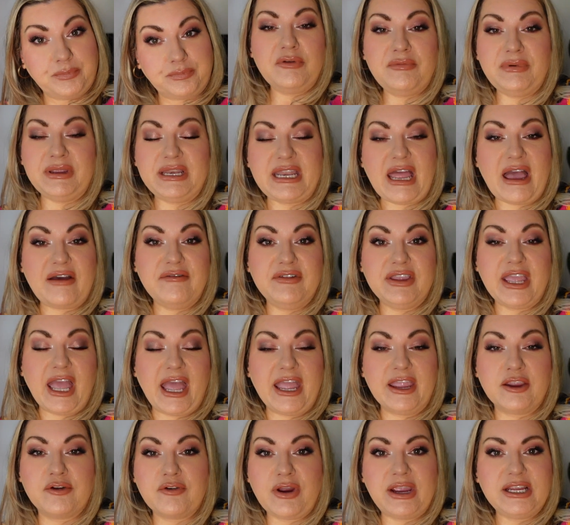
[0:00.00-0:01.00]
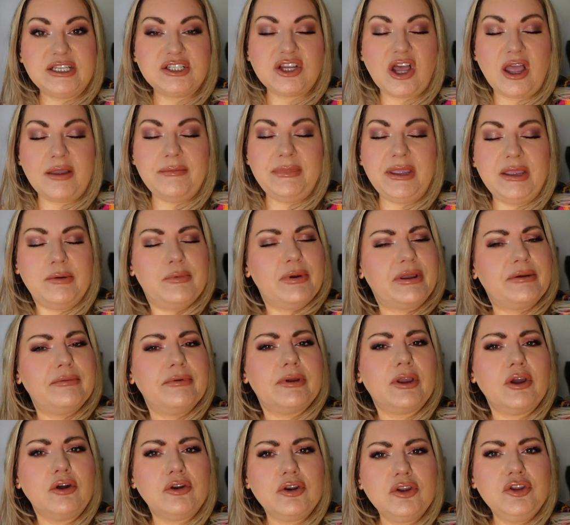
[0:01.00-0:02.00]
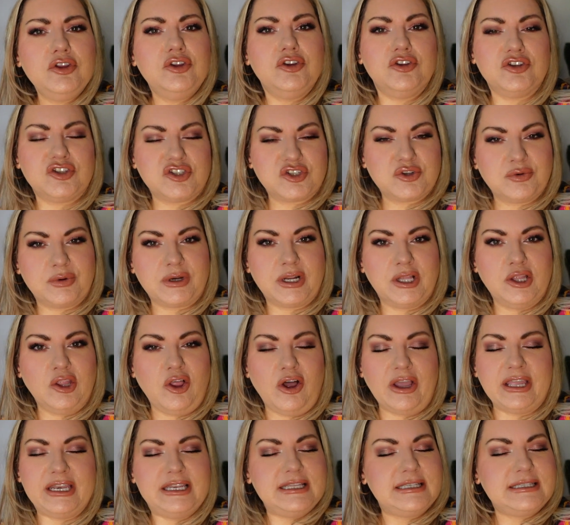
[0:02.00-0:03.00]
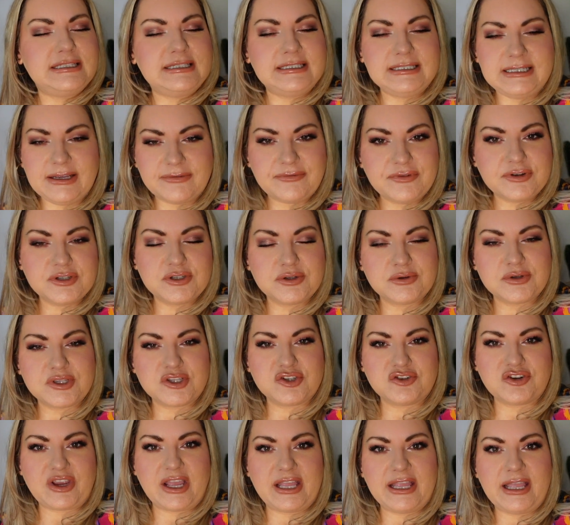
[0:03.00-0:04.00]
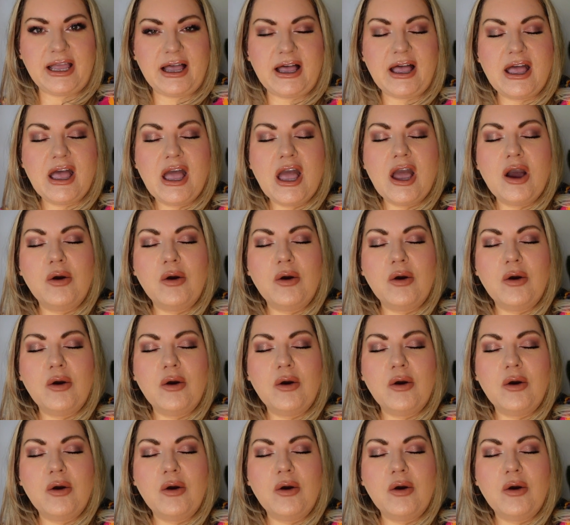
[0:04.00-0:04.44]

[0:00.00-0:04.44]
We've been having a great time here. We're getting used to it a lot. It is different to Australia.